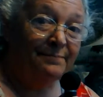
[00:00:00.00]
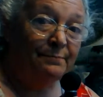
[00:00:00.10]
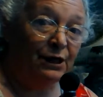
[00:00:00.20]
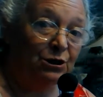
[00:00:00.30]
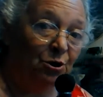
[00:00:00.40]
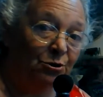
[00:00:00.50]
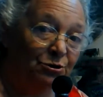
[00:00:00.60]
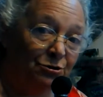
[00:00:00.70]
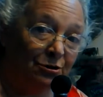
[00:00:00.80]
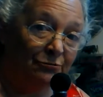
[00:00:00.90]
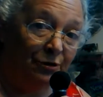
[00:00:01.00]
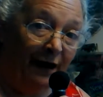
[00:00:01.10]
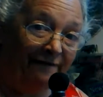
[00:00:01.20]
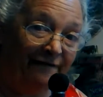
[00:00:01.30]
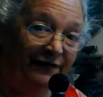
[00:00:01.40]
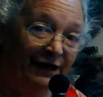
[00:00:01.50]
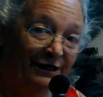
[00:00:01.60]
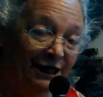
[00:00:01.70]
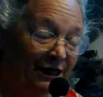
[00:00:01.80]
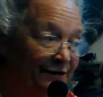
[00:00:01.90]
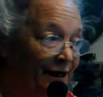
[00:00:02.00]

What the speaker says: but it's also the 50th year